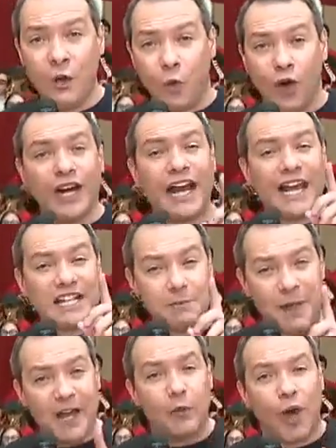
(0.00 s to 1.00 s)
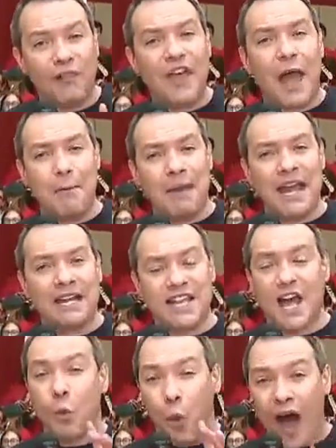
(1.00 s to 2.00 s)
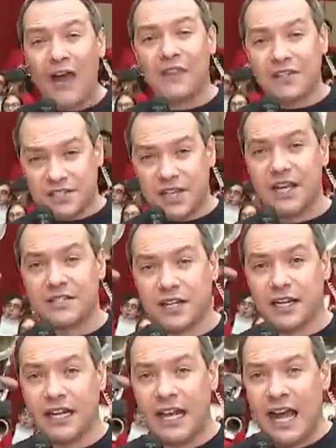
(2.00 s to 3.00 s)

We're going to explain what that means and why this season